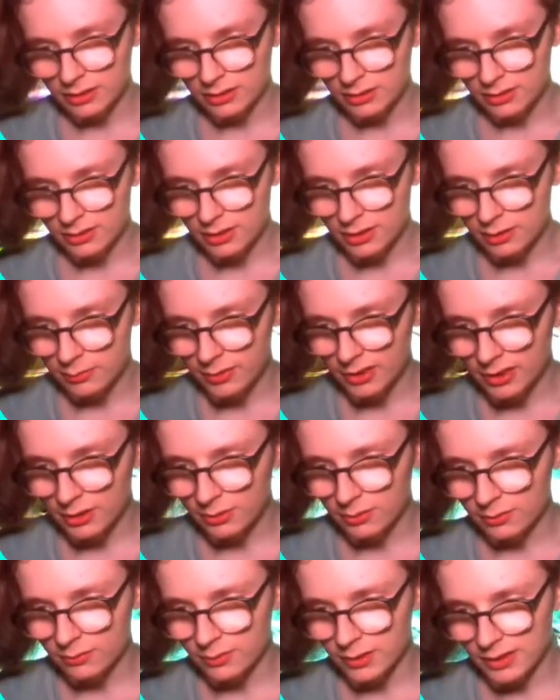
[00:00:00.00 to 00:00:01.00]
seeming
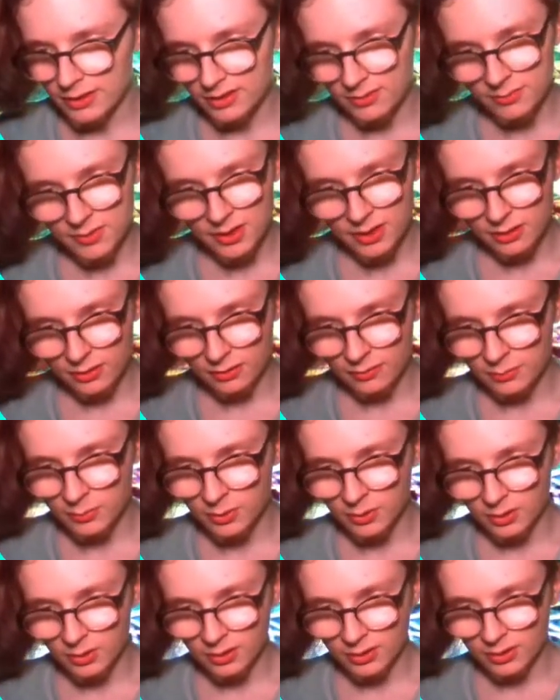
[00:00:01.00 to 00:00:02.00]
to invest himself
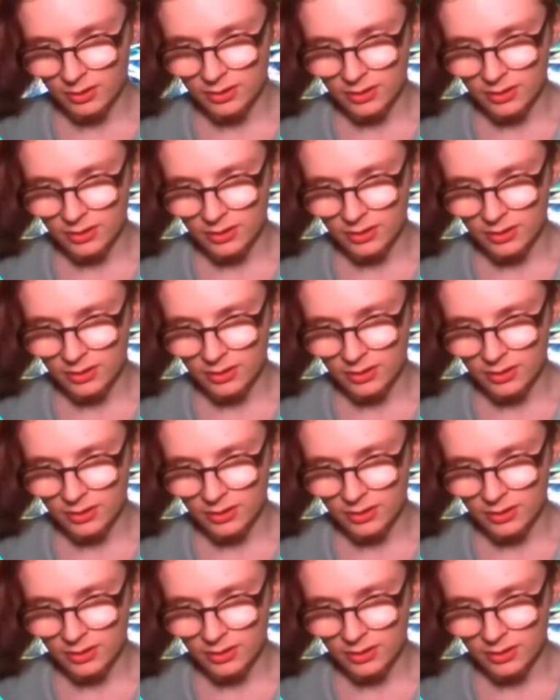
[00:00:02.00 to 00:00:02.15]
more